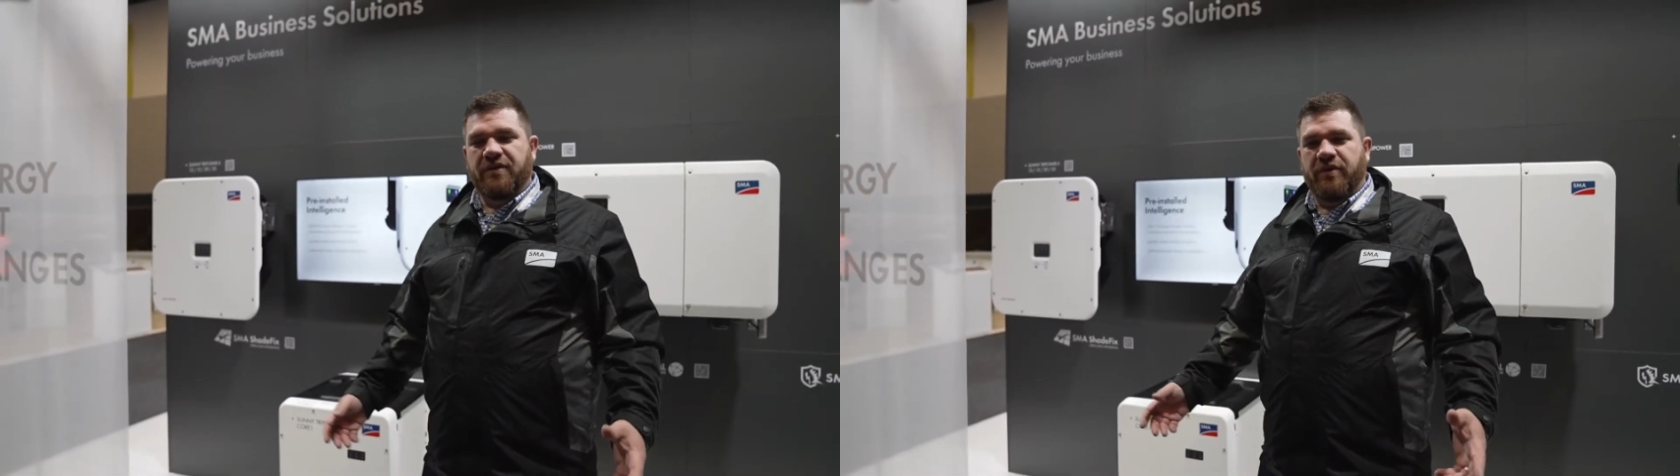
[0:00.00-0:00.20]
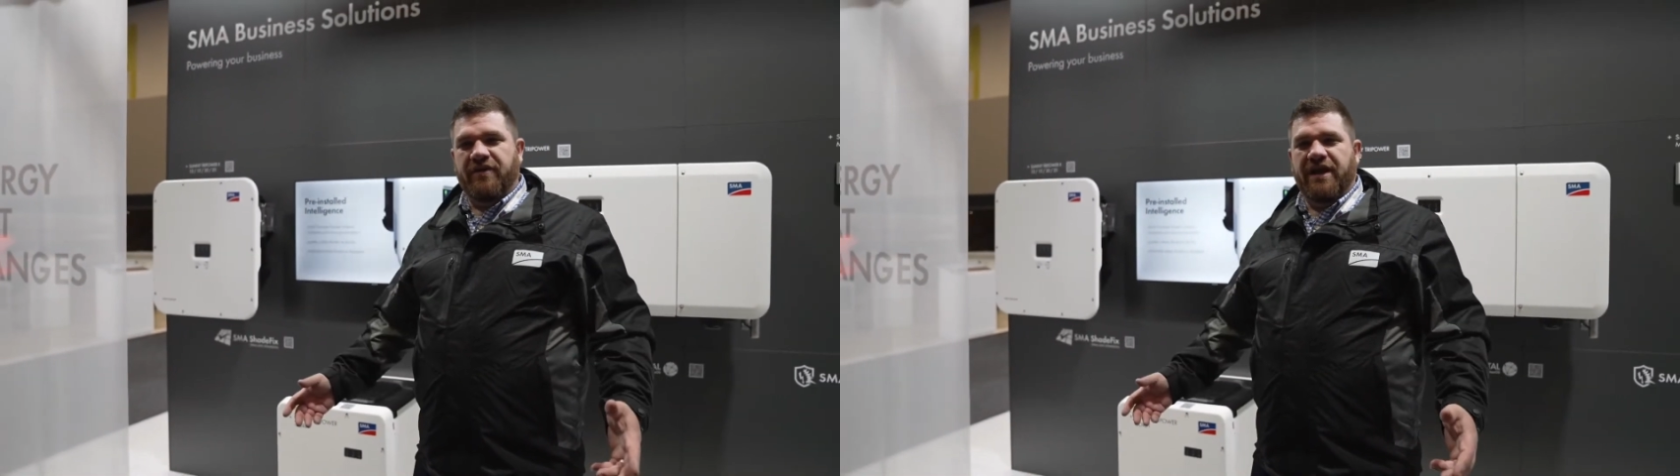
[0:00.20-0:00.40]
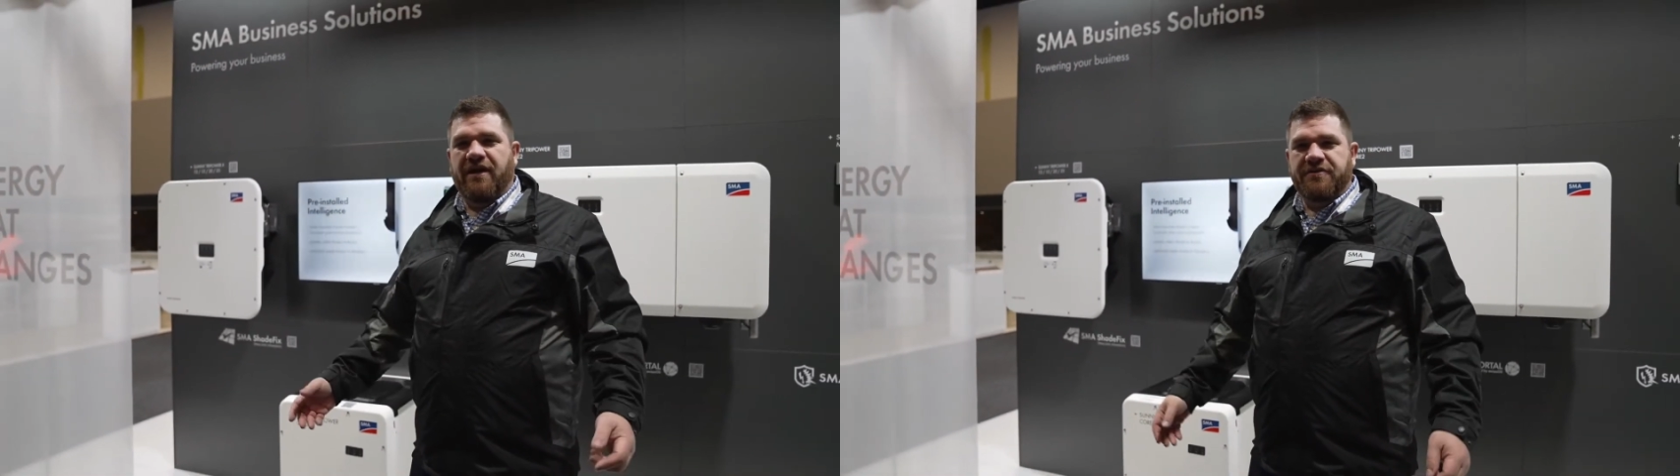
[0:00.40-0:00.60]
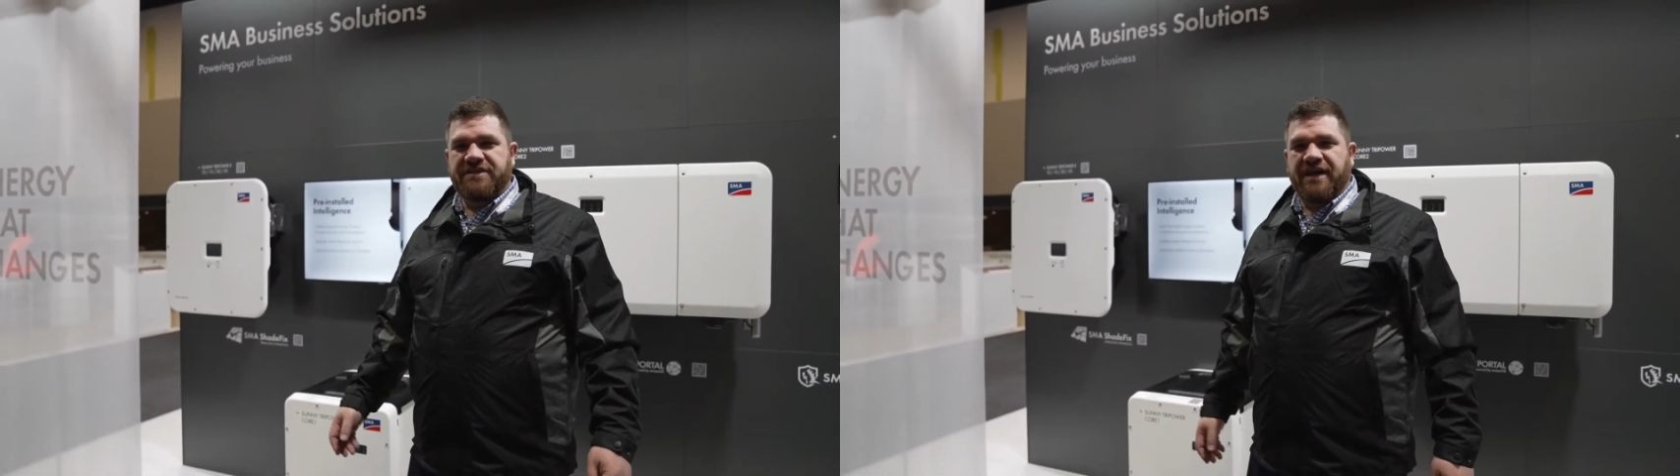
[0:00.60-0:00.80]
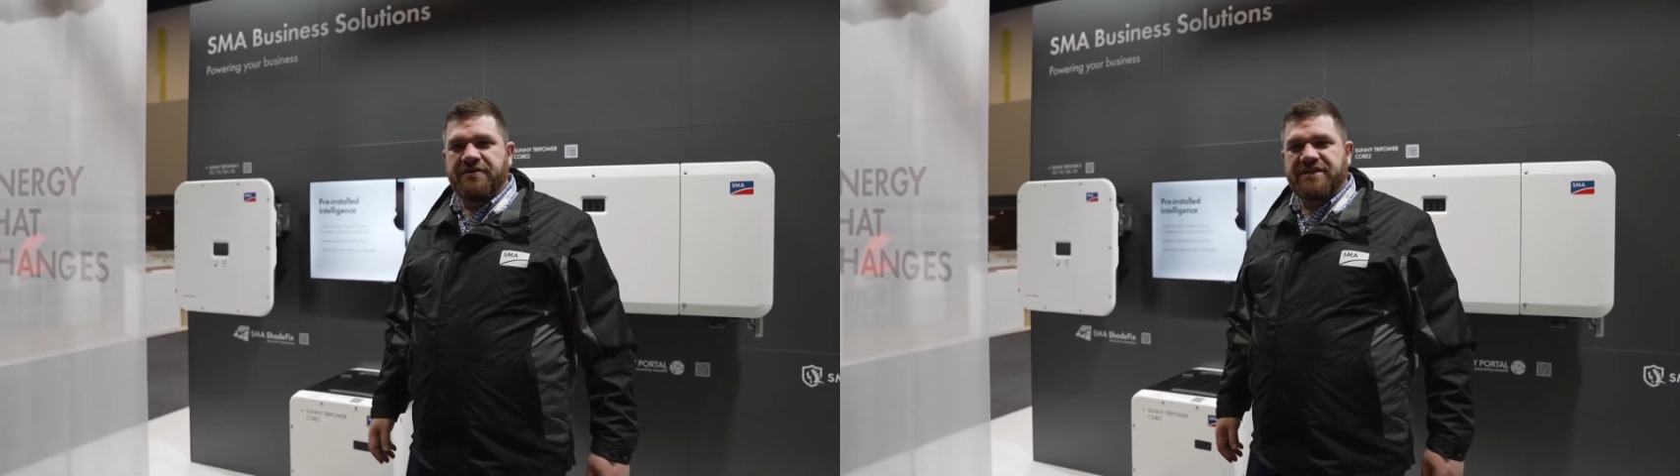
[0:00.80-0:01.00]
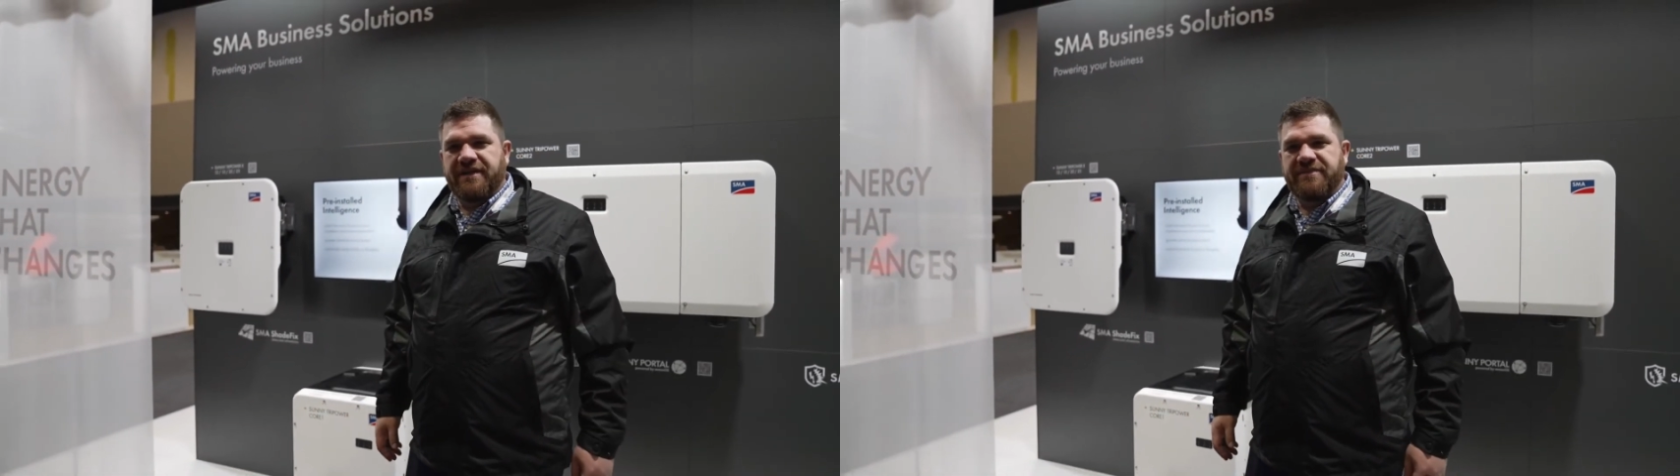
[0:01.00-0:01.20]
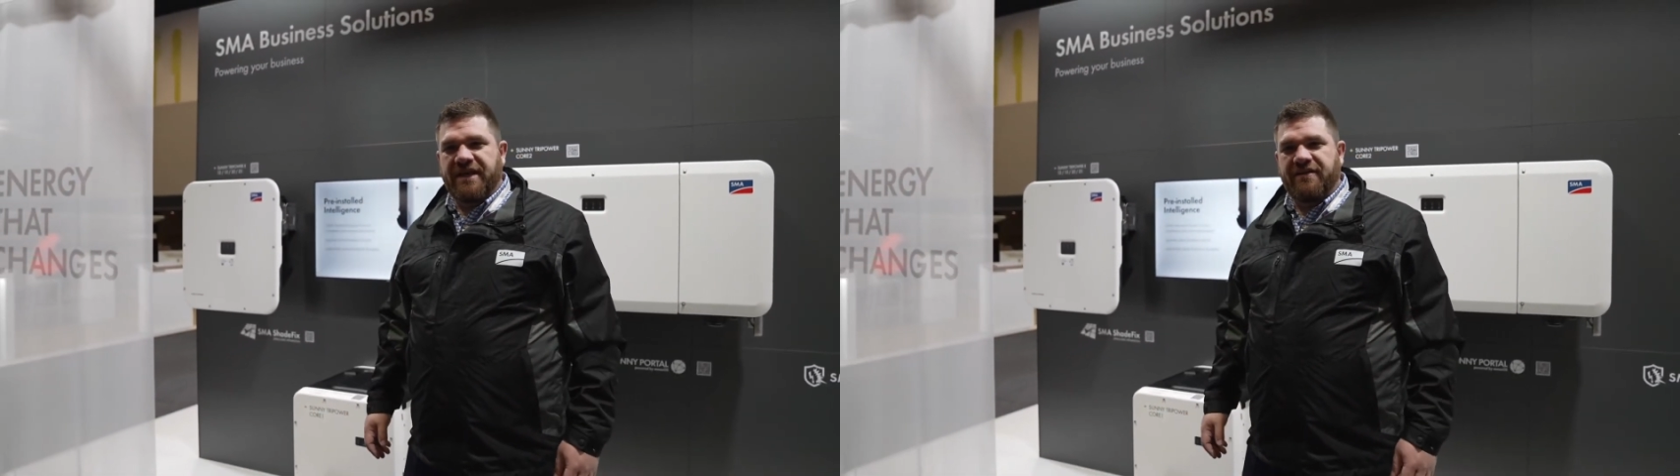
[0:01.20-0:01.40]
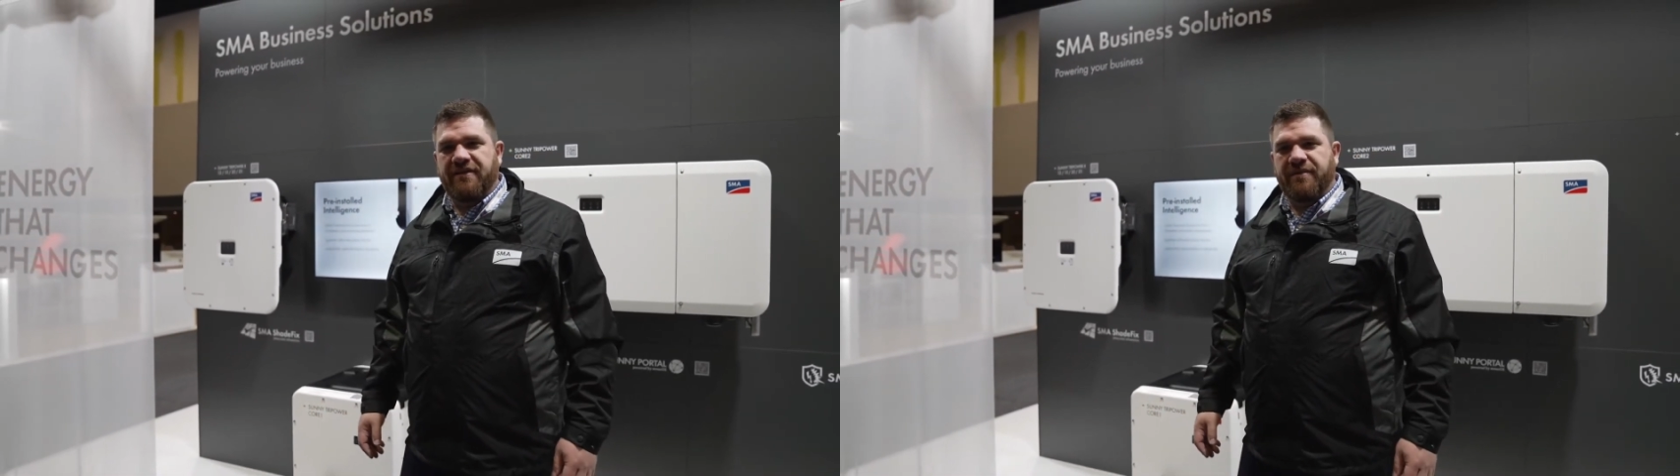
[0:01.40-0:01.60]
We've got our whole sales team
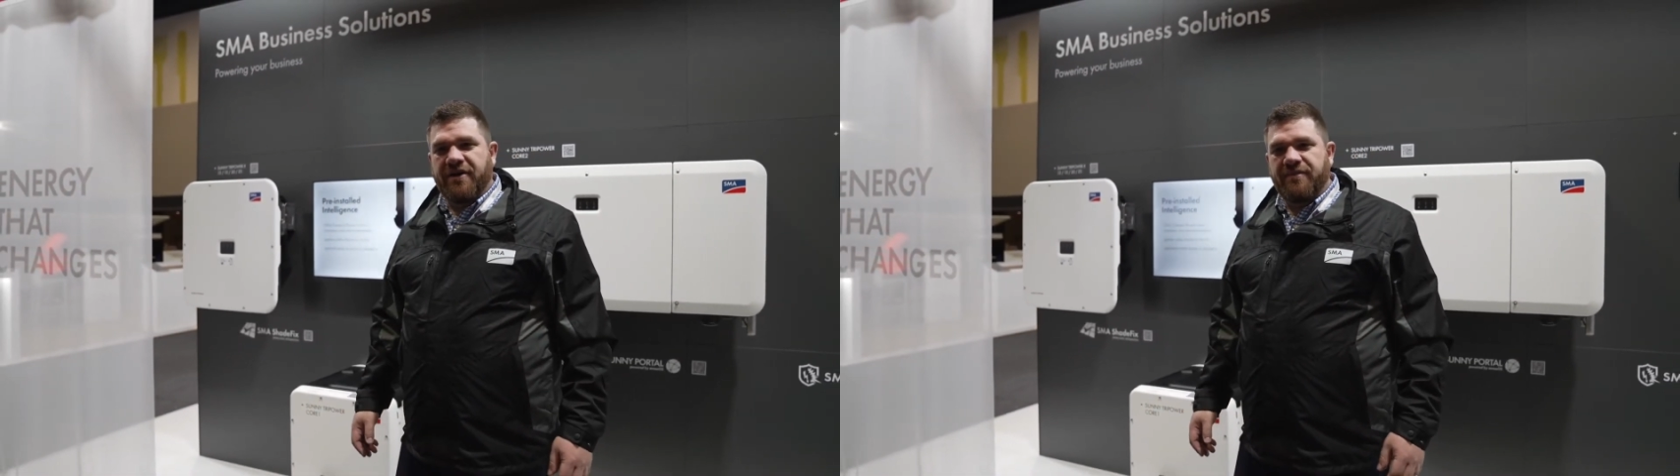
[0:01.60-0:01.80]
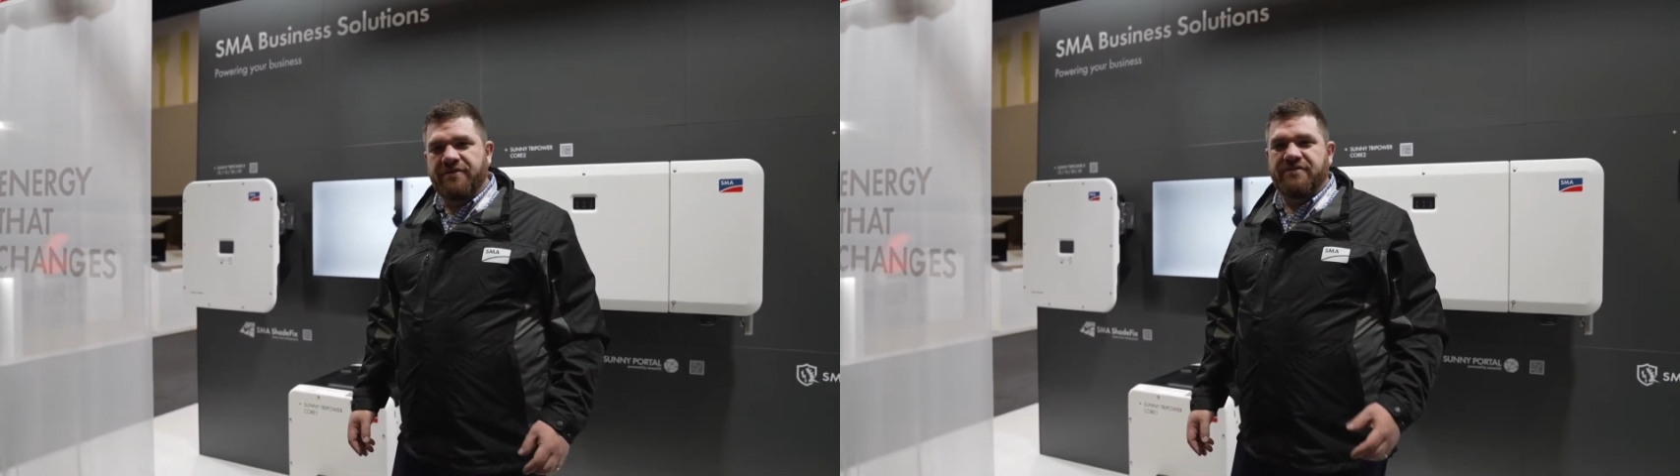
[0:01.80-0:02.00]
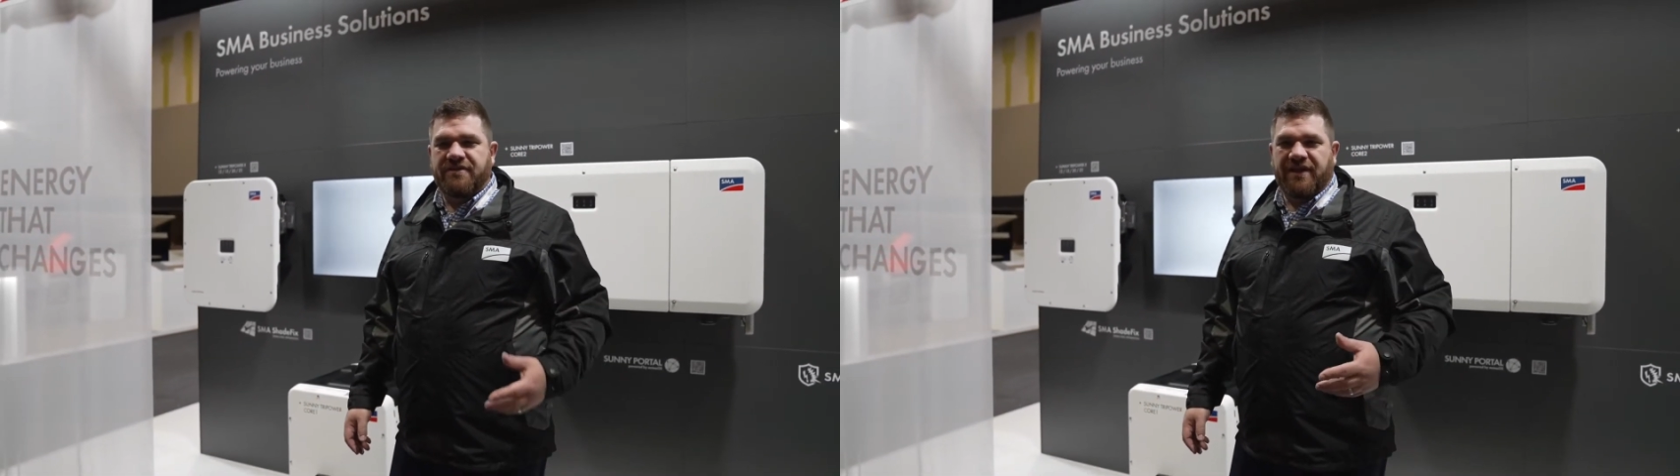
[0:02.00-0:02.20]
down here at the moment,